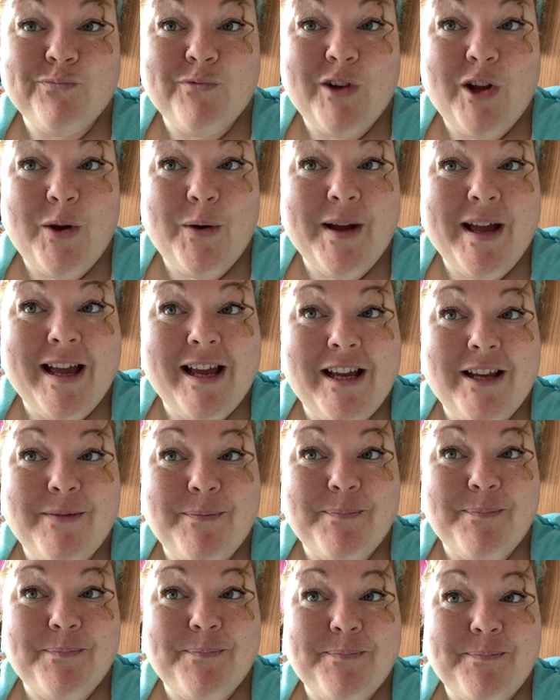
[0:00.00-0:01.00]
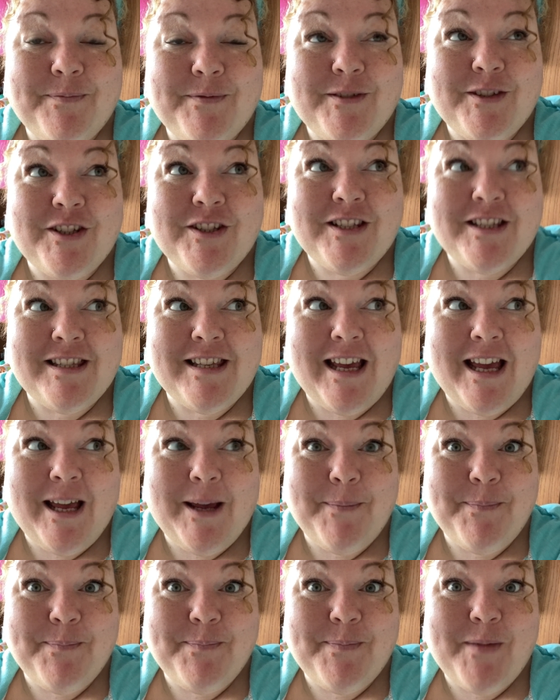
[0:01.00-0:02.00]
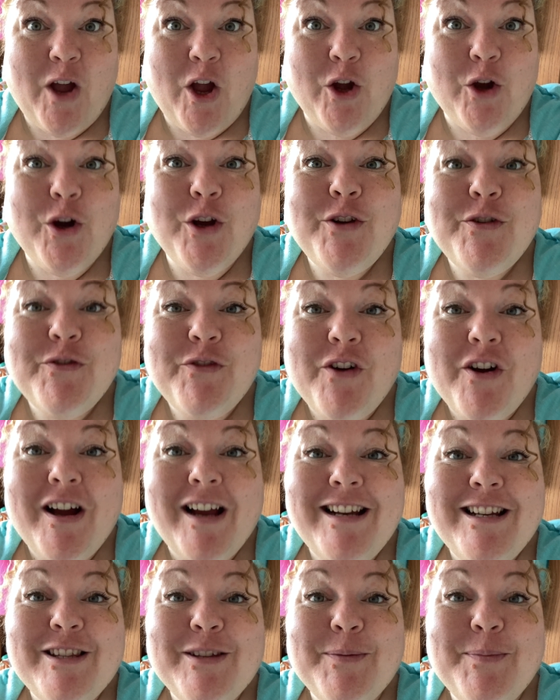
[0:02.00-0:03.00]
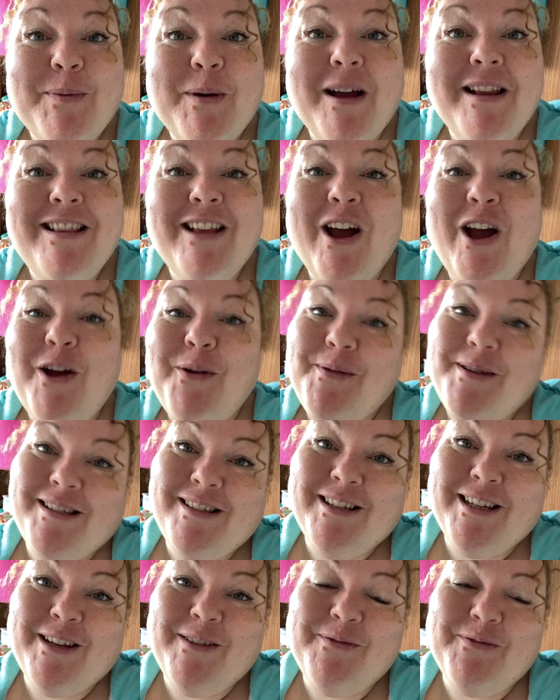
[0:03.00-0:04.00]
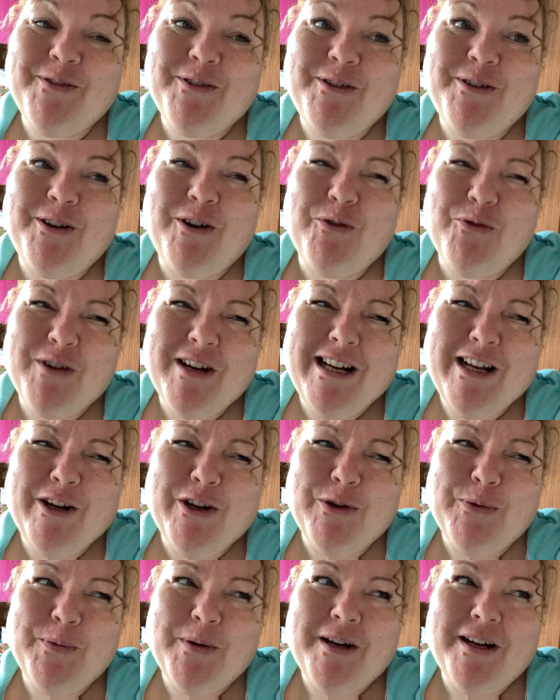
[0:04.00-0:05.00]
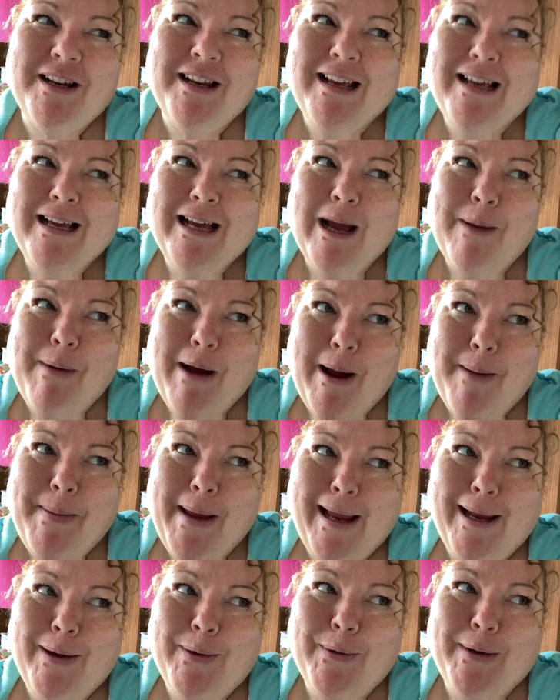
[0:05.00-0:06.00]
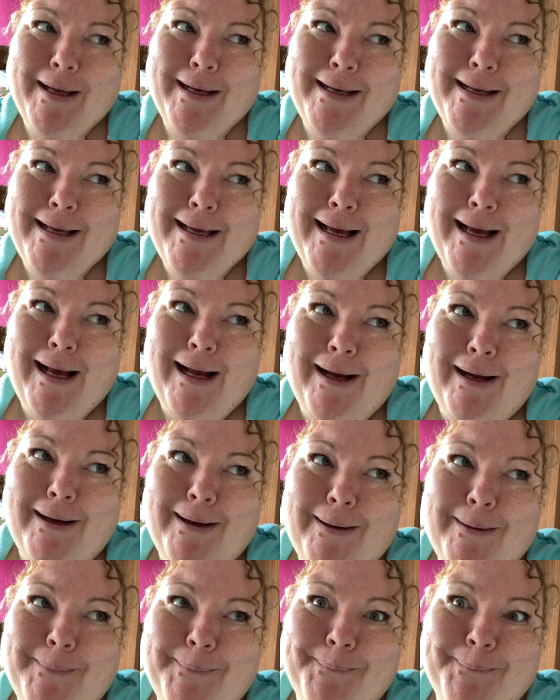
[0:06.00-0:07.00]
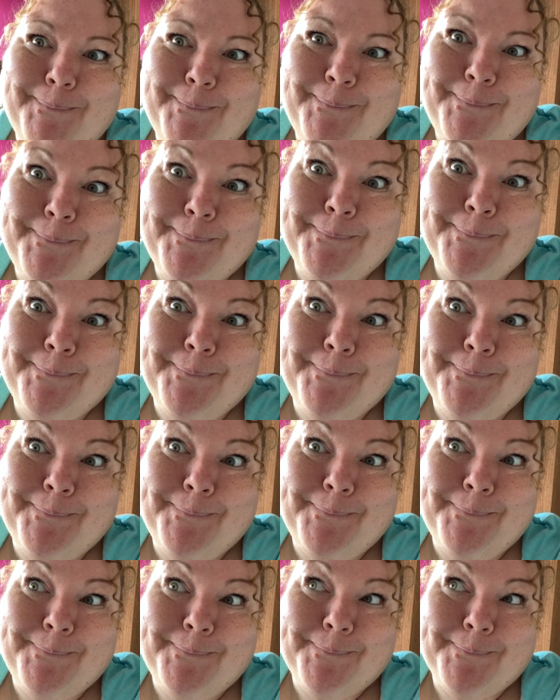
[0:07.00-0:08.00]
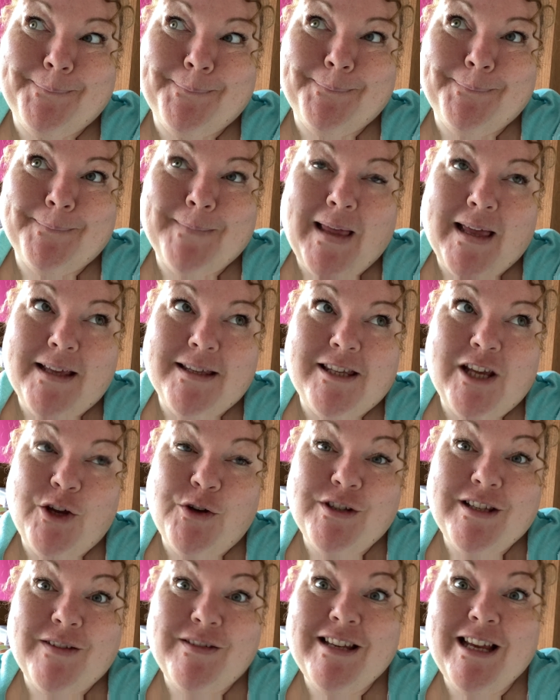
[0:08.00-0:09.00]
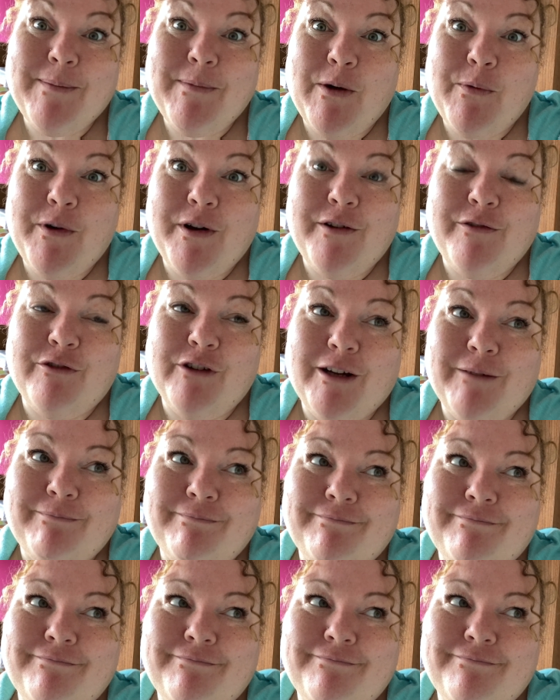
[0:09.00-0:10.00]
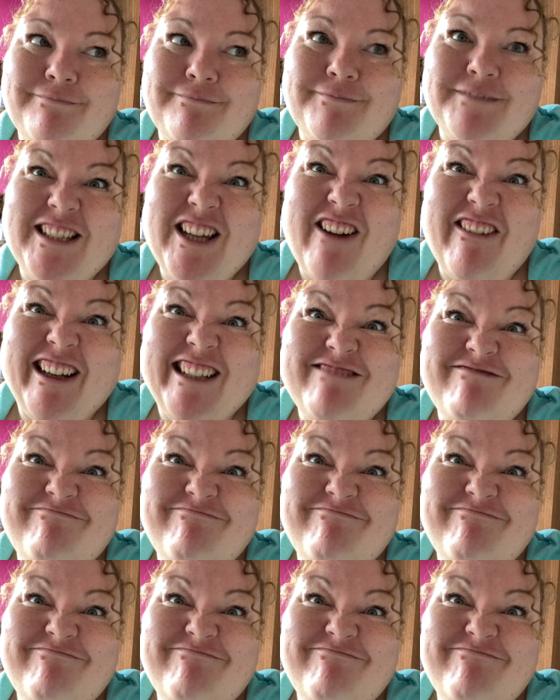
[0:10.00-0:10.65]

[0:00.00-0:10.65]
Okay, just to say that I couldn't find the one that I was looking for, a really good one about a penguin. So you just have to take my word for it. Sorry.